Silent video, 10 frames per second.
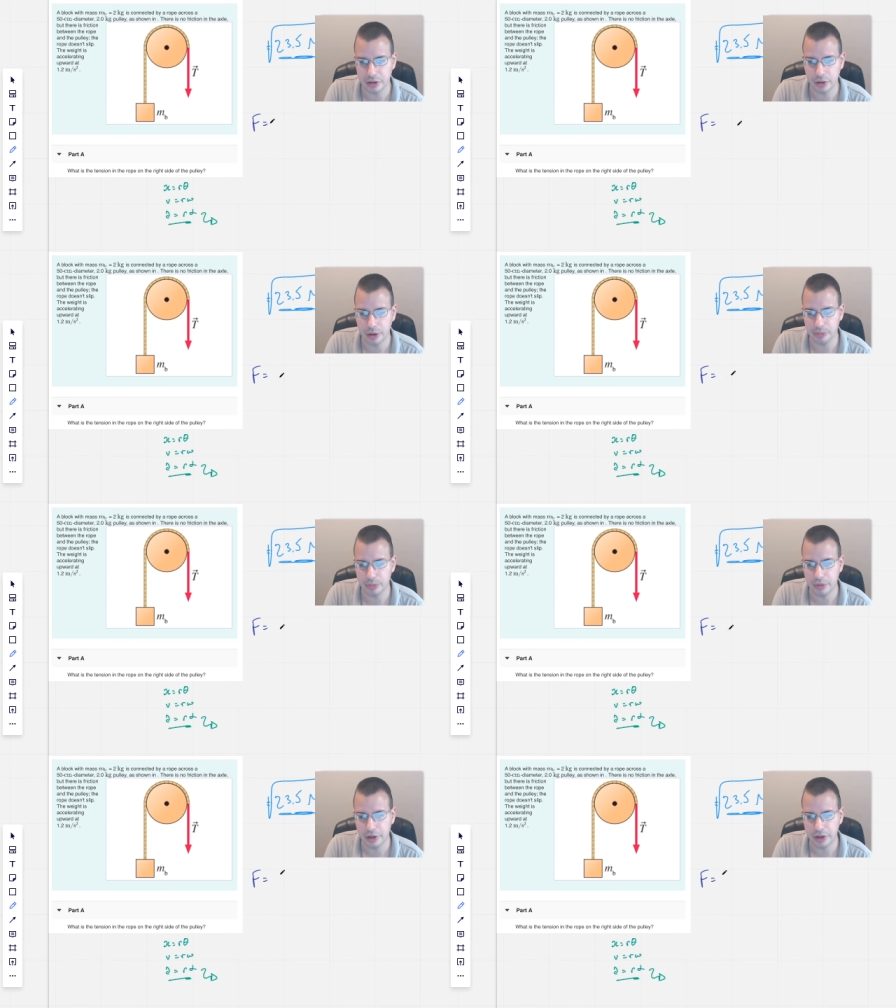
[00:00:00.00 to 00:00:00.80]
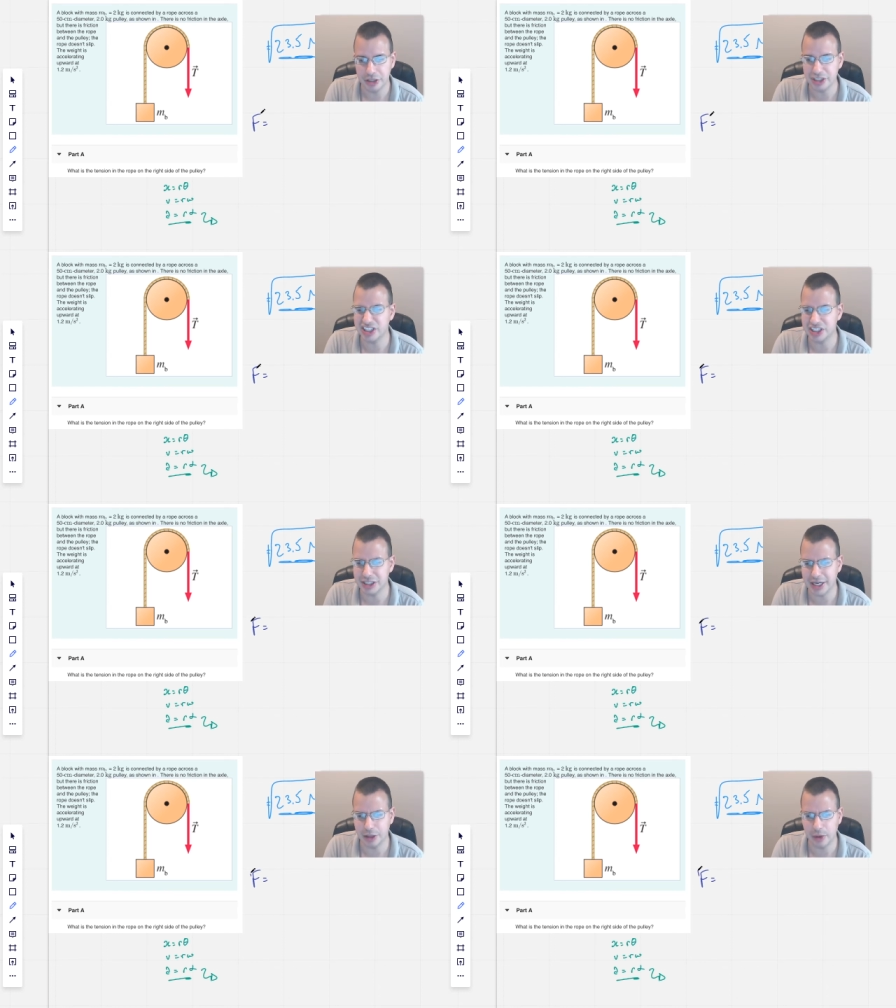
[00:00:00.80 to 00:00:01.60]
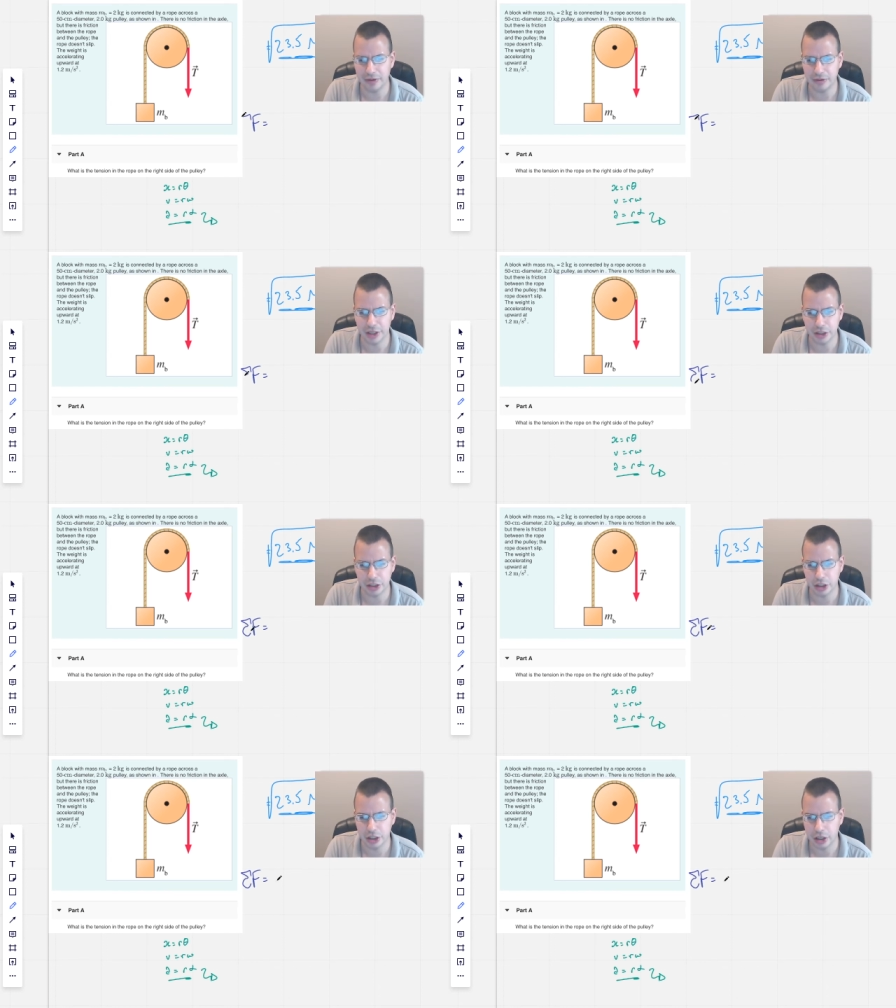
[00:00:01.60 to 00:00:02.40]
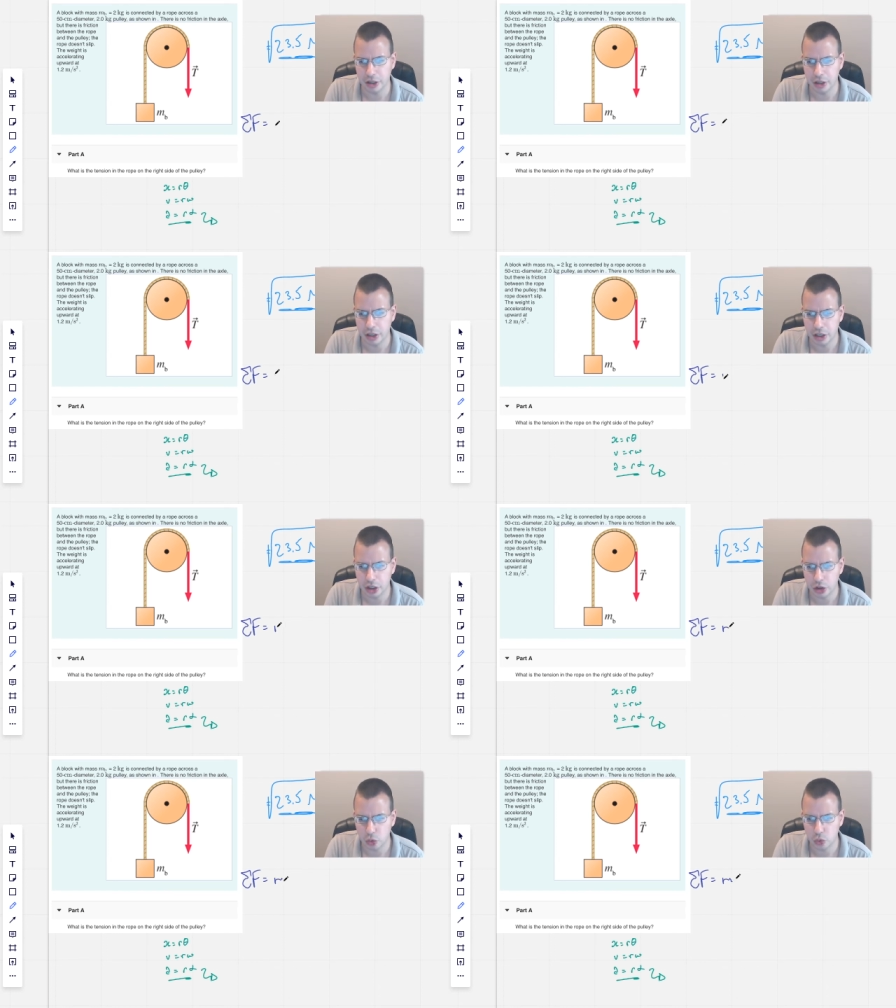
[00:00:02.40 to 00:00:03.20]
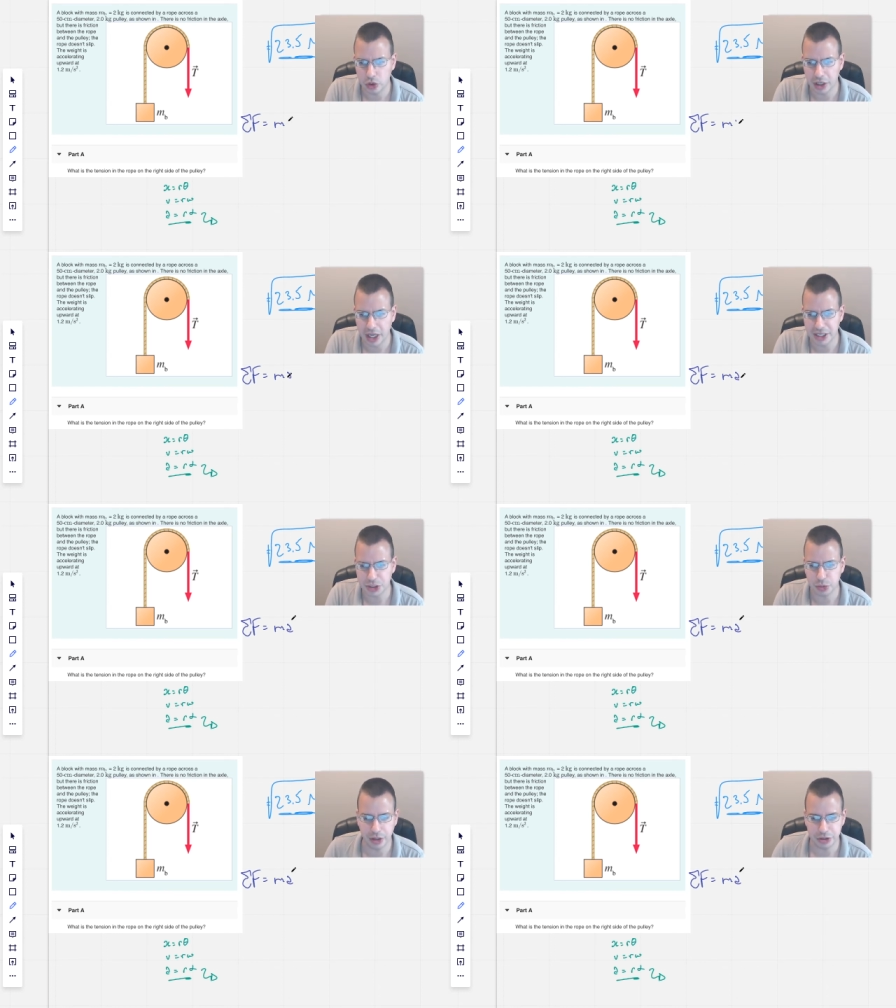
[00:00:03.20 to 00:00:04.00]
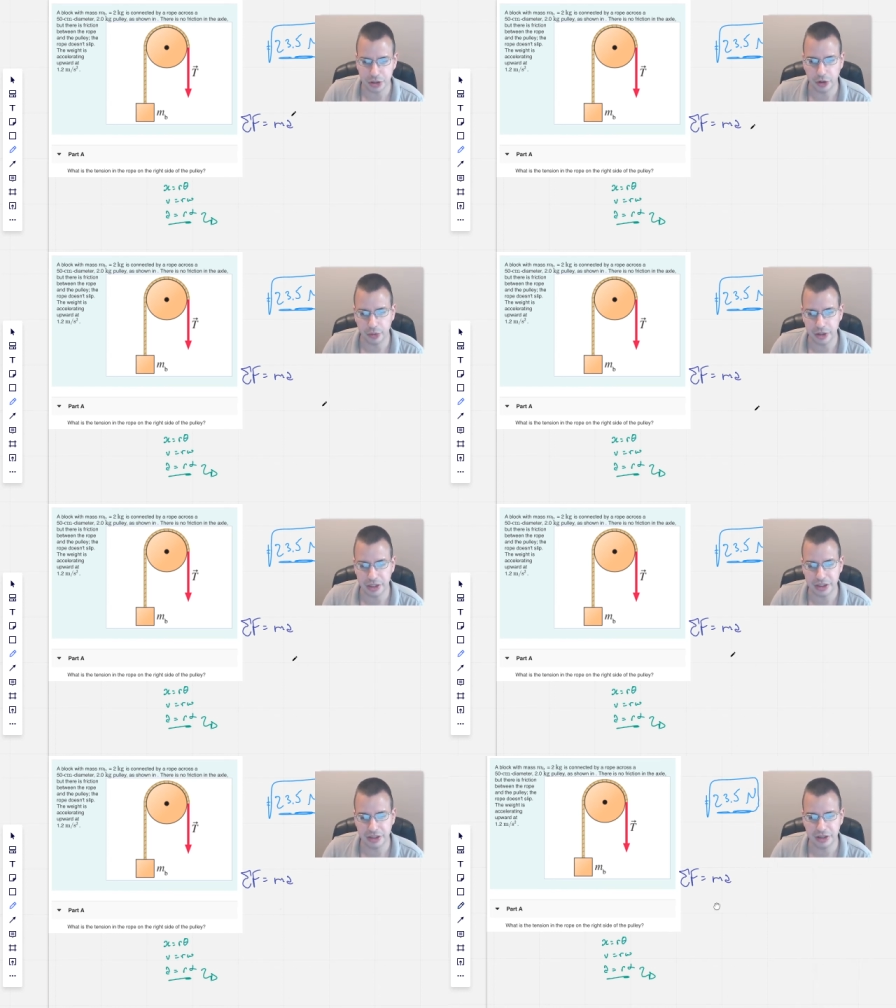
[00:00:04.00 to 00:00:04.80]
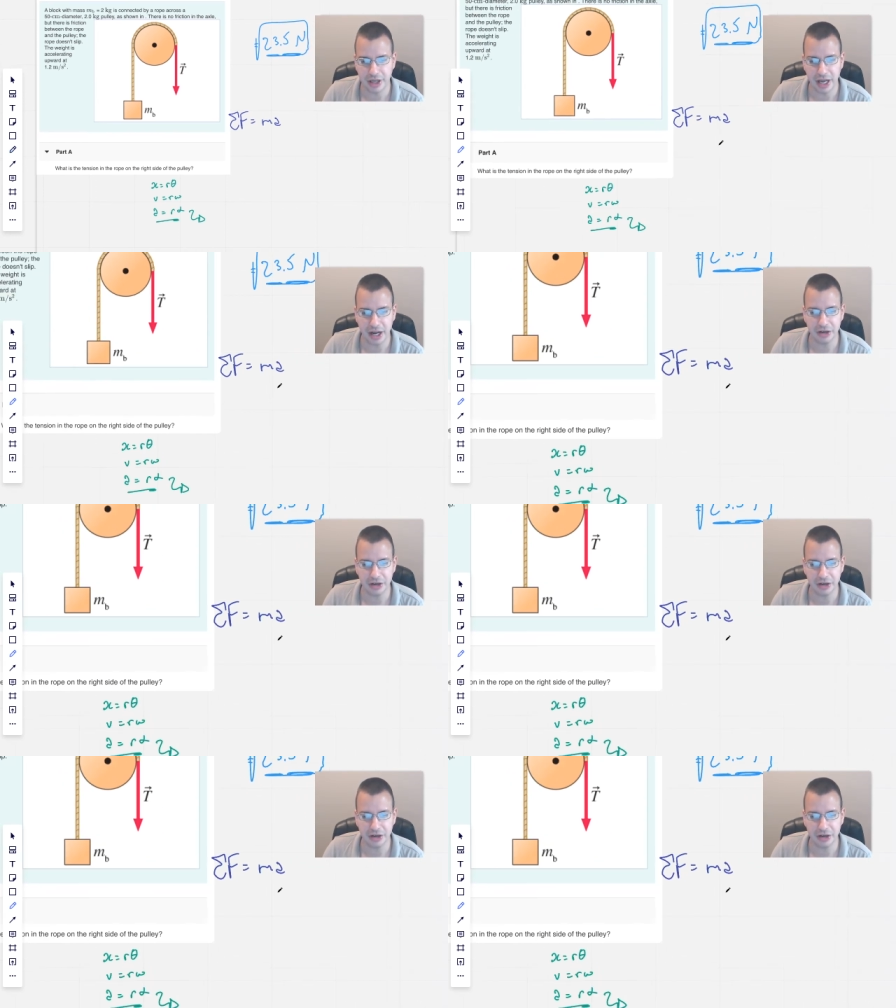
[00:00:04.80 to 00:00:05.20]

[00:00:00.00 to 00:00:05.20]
Oh, this is the shady way if you didn't realize that's where I was going with this. And I'm